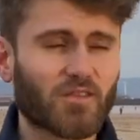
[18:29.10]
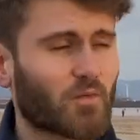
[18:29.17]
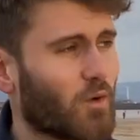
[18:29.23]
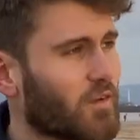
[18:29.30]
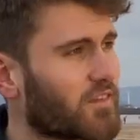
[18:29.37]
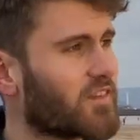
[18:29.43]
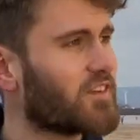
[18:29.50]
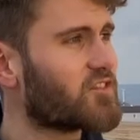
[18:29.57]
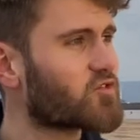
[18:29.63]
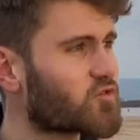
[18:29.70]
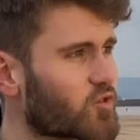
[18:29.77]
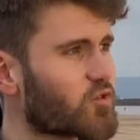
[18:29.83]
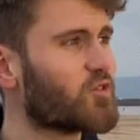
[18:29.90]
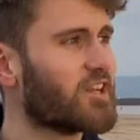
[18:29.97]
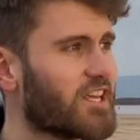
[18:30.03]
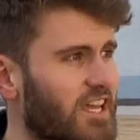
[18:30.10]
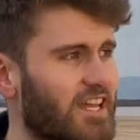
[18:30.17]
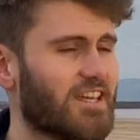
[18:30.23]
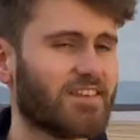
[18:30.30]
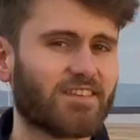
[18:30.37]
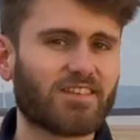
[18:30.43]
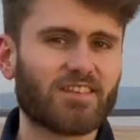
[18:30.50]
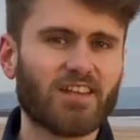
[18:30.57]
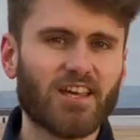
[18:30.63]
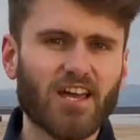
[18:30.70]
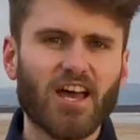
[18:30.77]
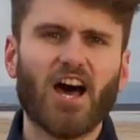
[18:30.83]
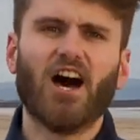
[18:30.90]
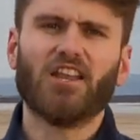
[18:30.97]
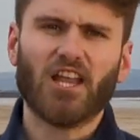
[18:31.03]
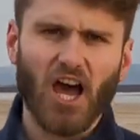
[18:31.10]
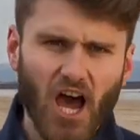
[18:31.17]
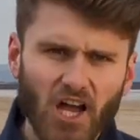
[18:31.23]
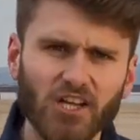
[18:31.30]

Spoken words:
Swansea truly is an